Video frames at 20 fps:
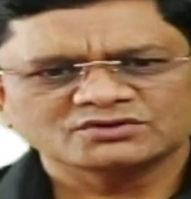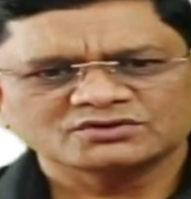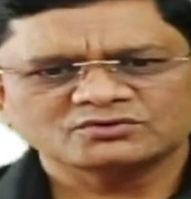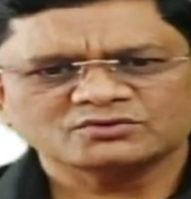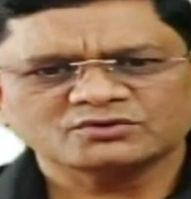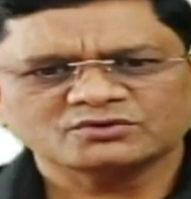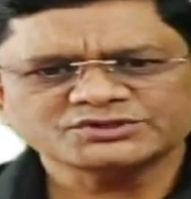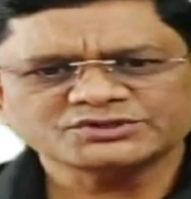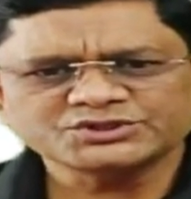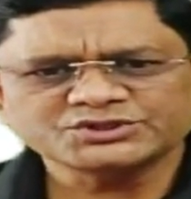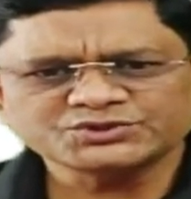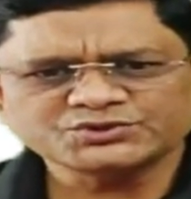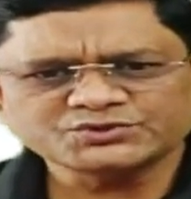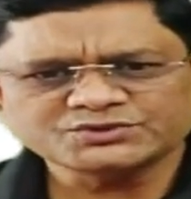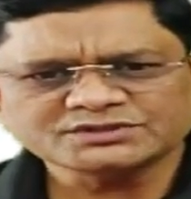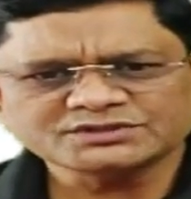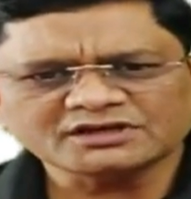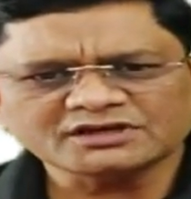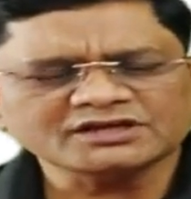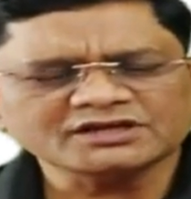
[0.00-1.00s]

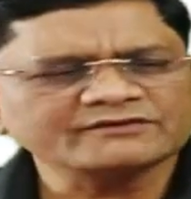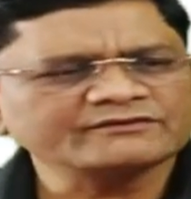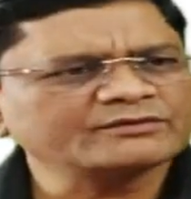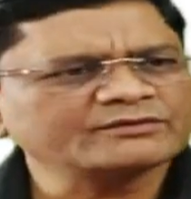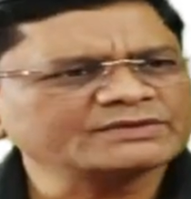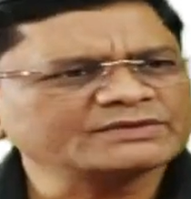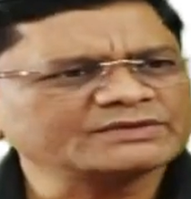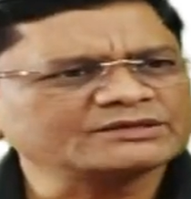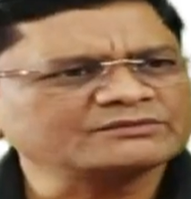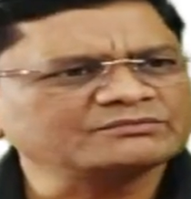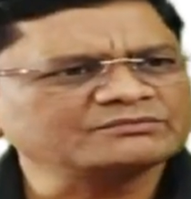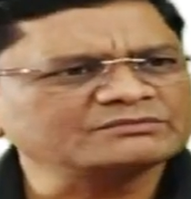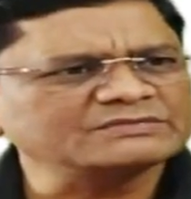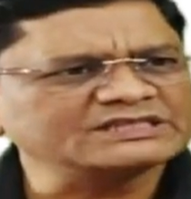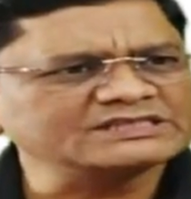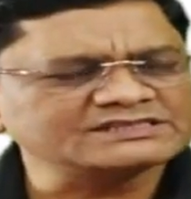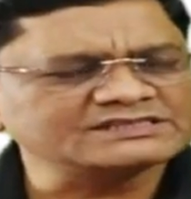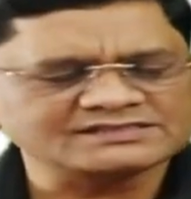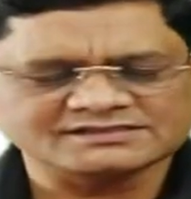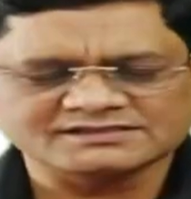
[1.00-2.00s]
constitutional government
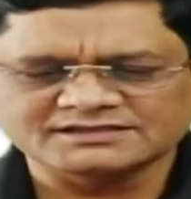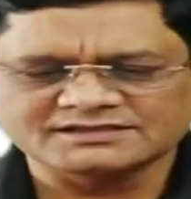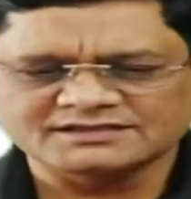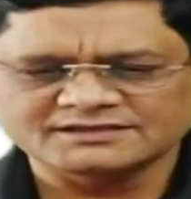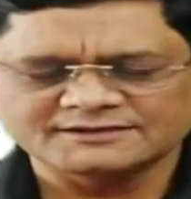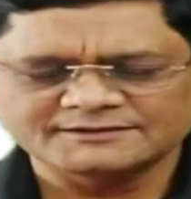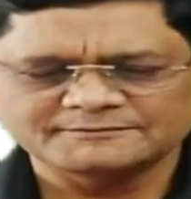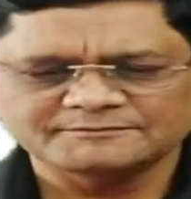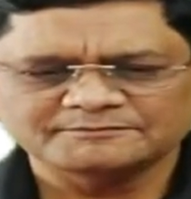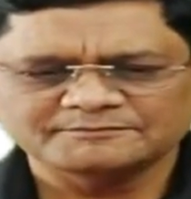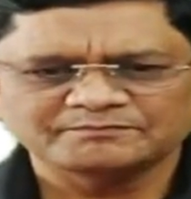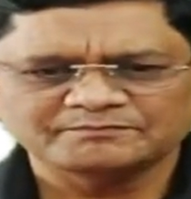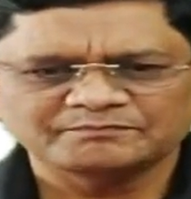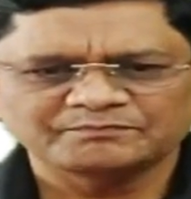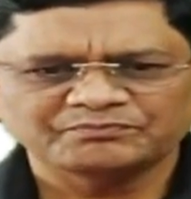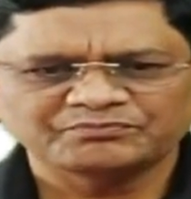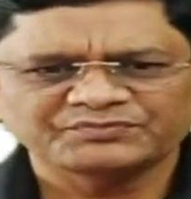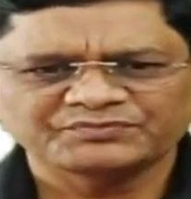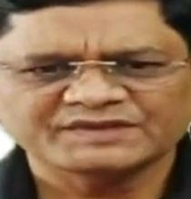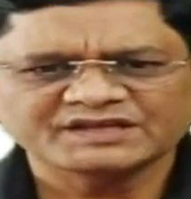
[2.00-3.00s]
means.
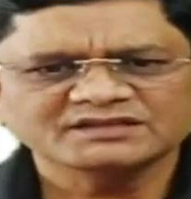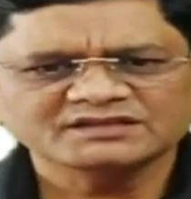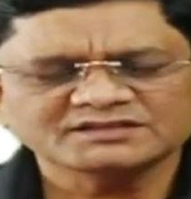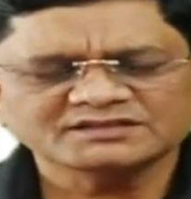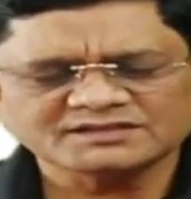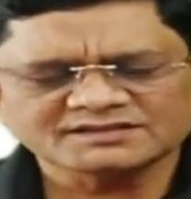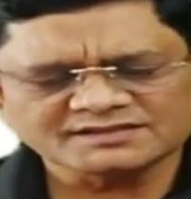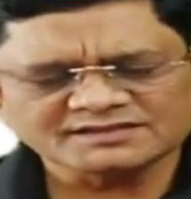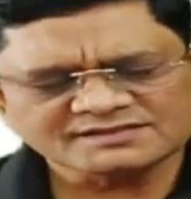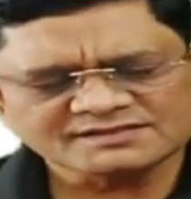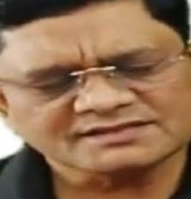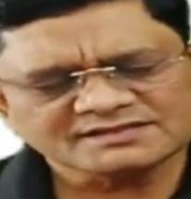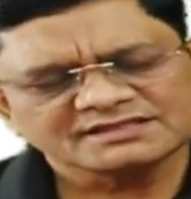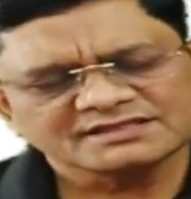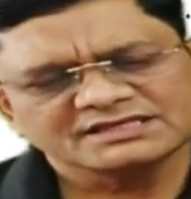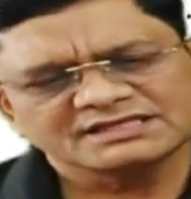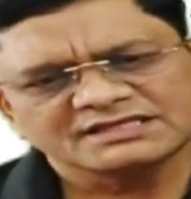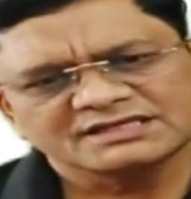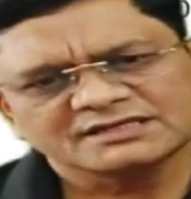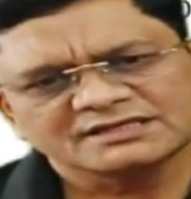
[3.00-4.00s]
This is
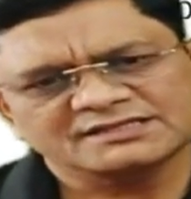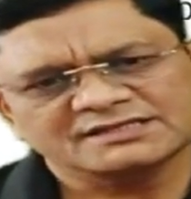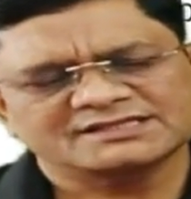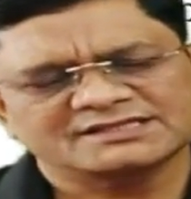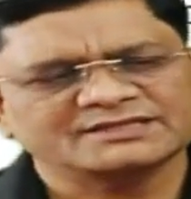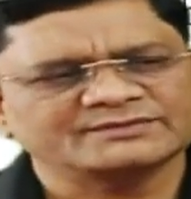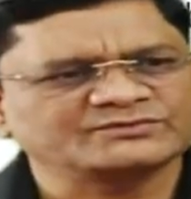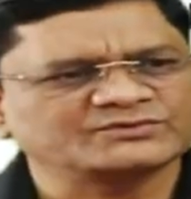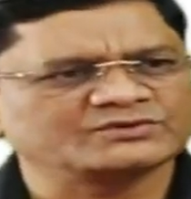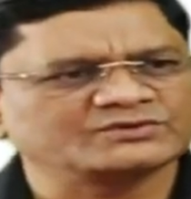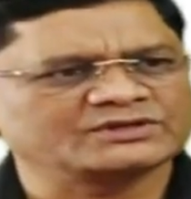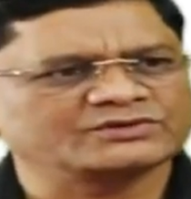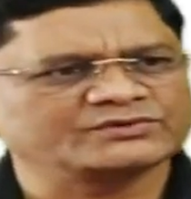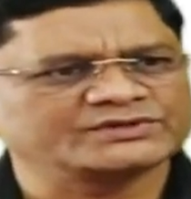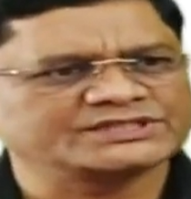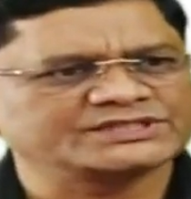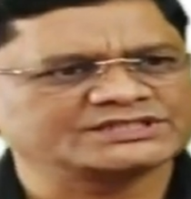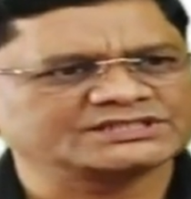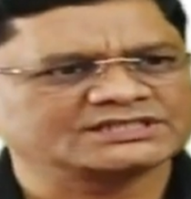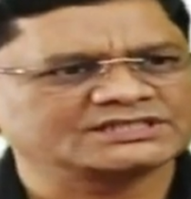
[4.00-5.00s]
conceptual
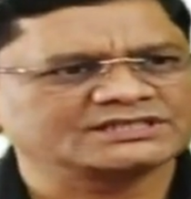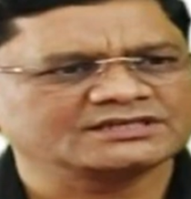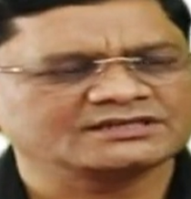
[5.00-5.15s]
question.